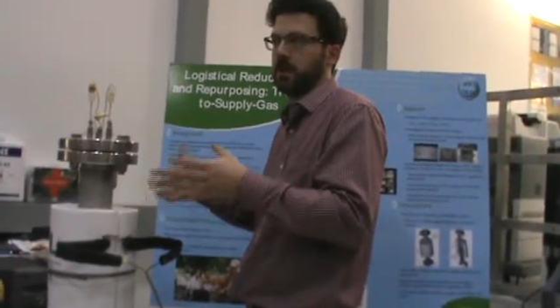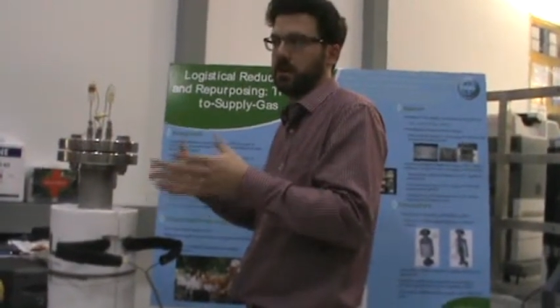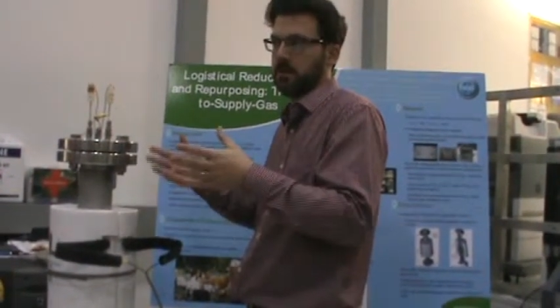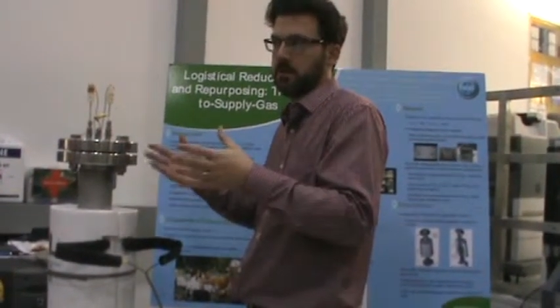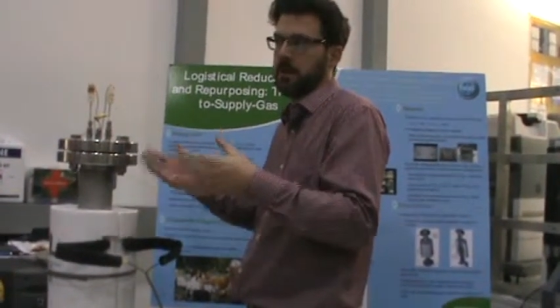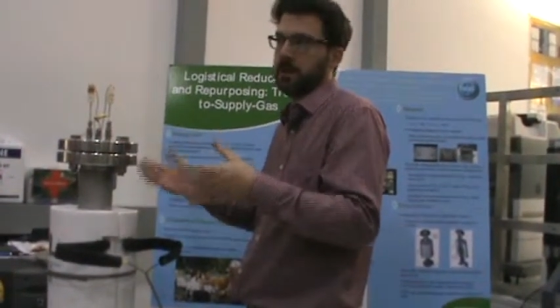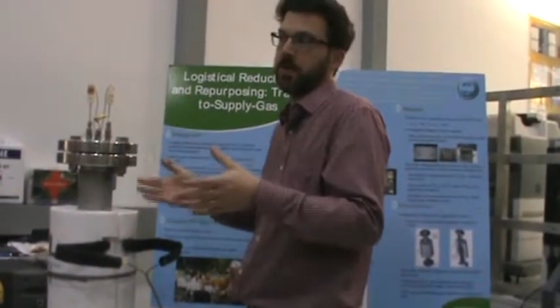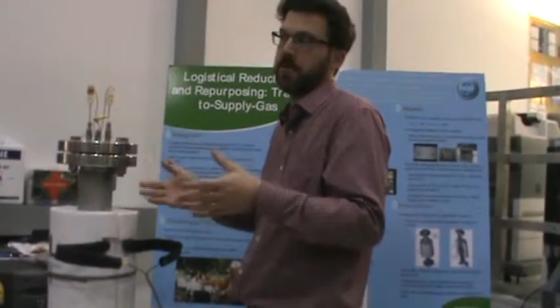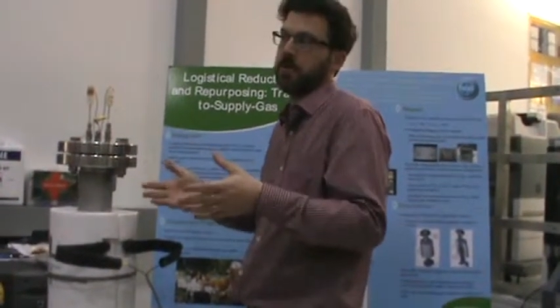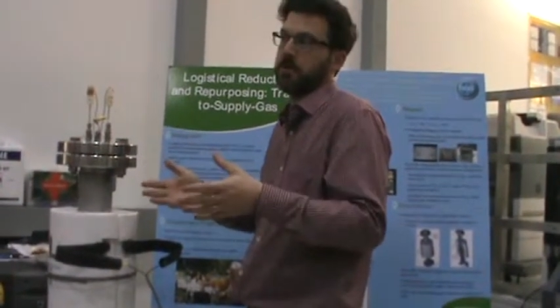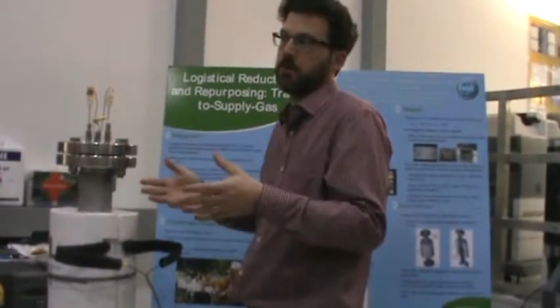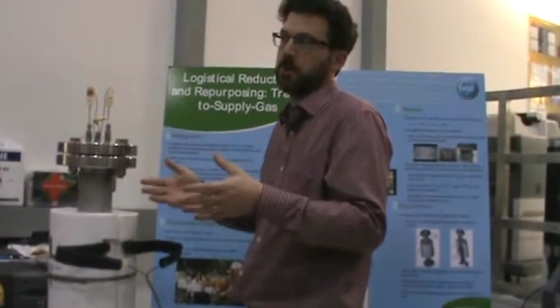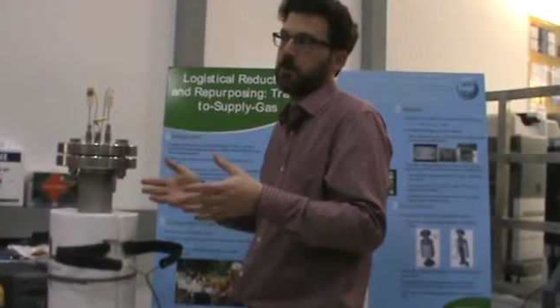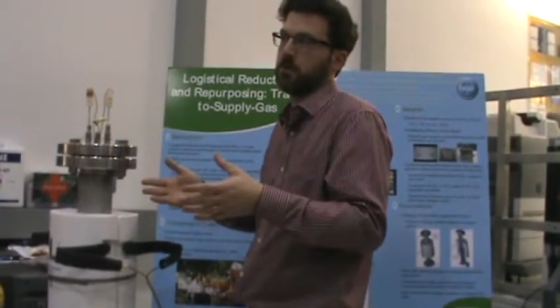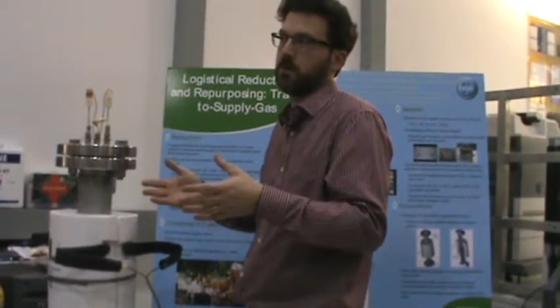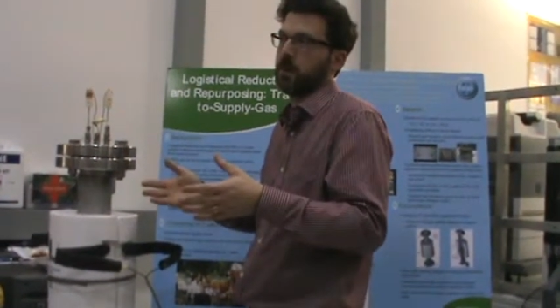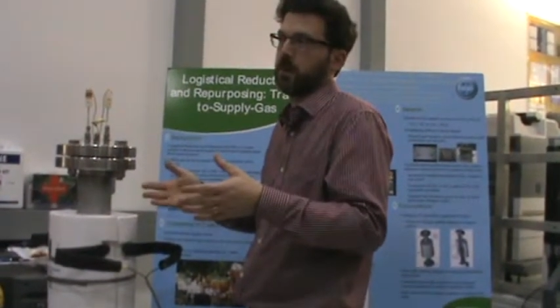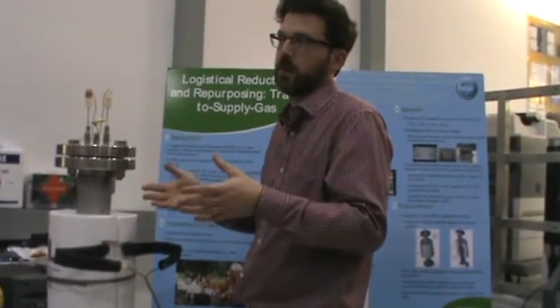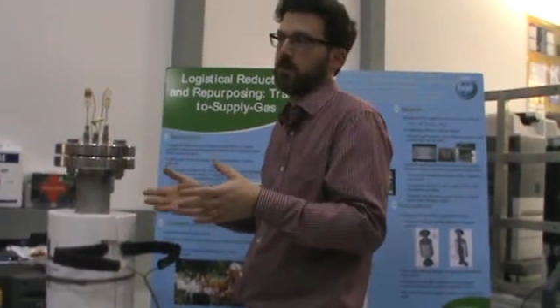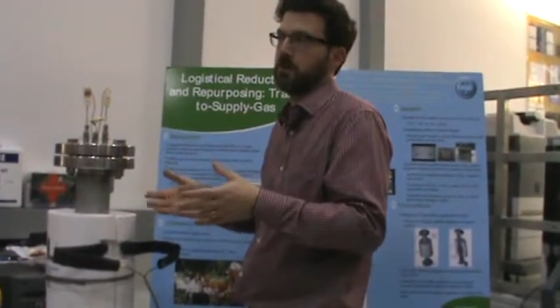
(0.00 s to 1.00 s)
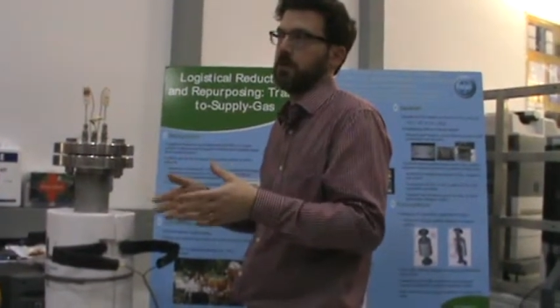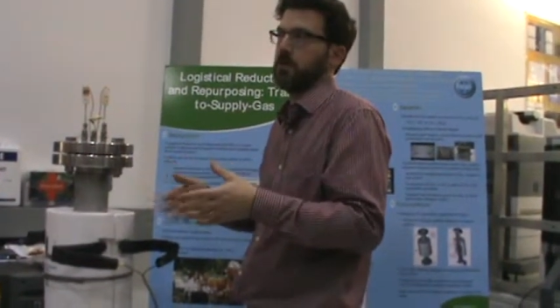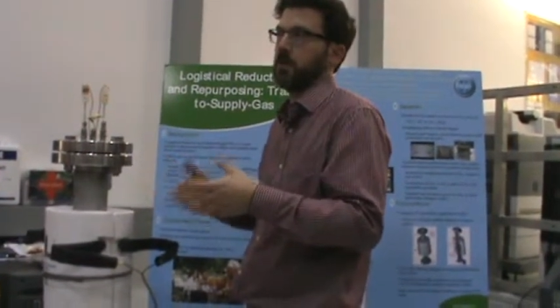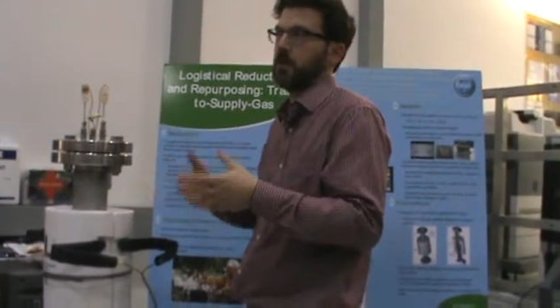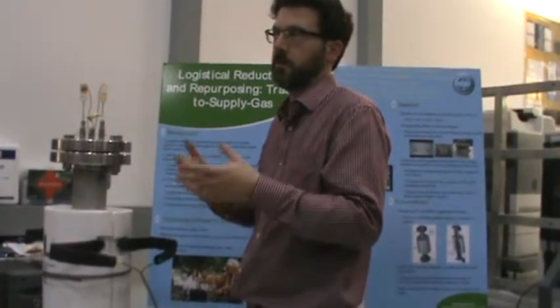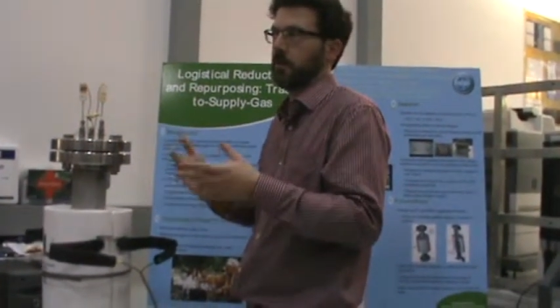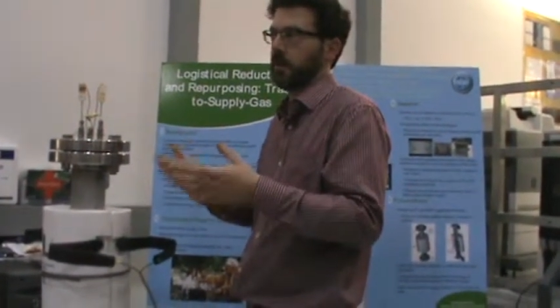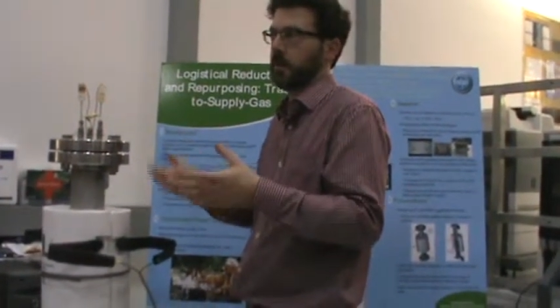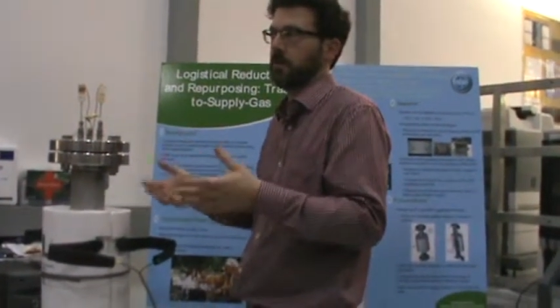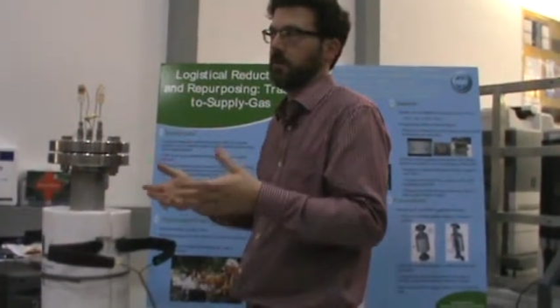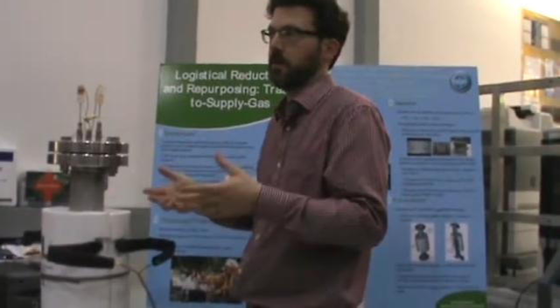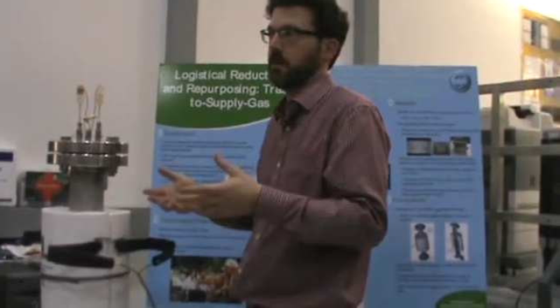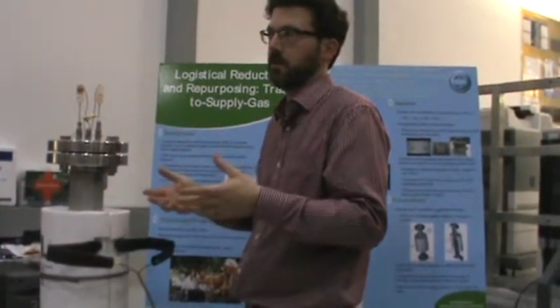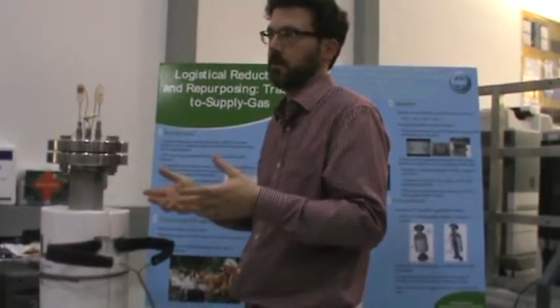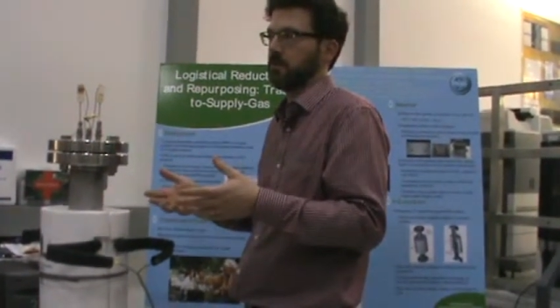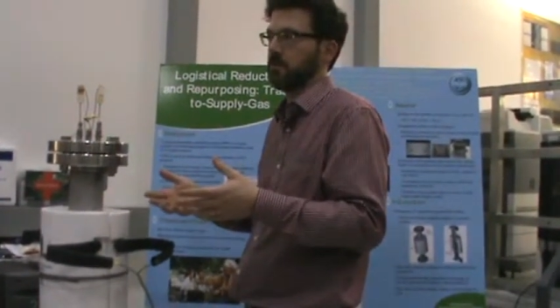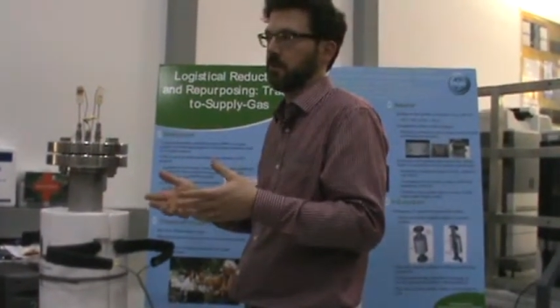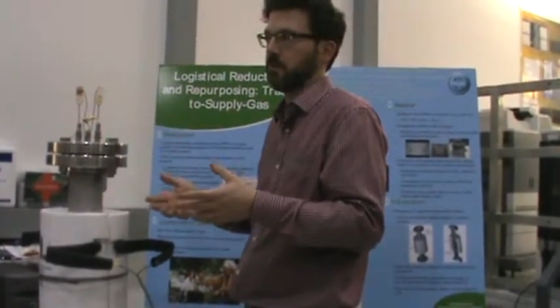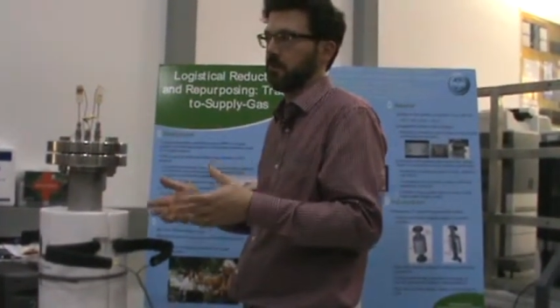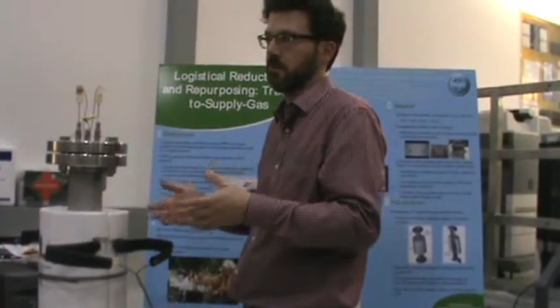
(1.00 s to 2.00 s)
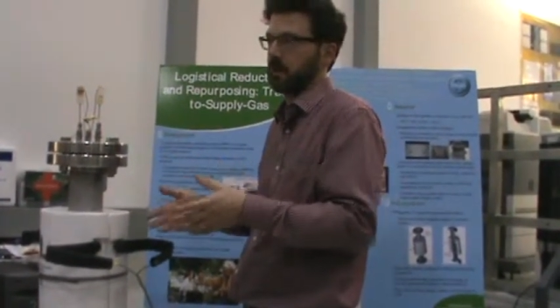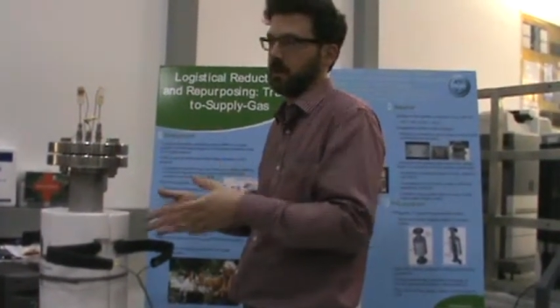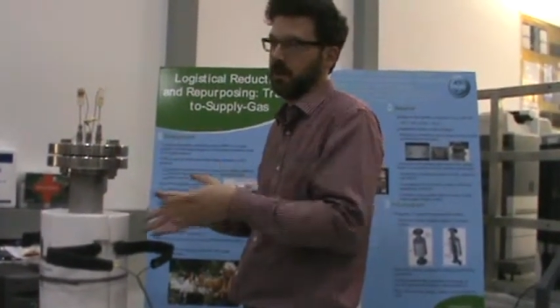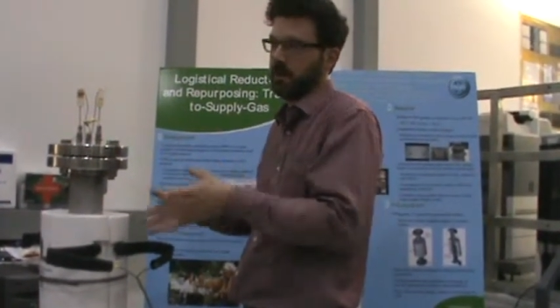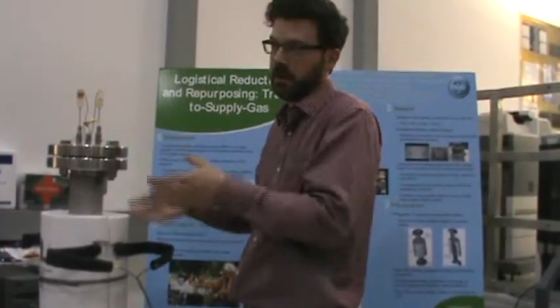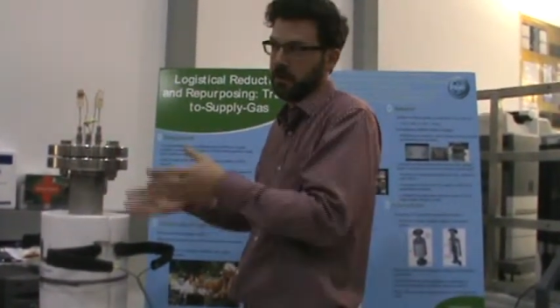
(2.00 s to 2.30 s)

take landfill waste and they make electricity.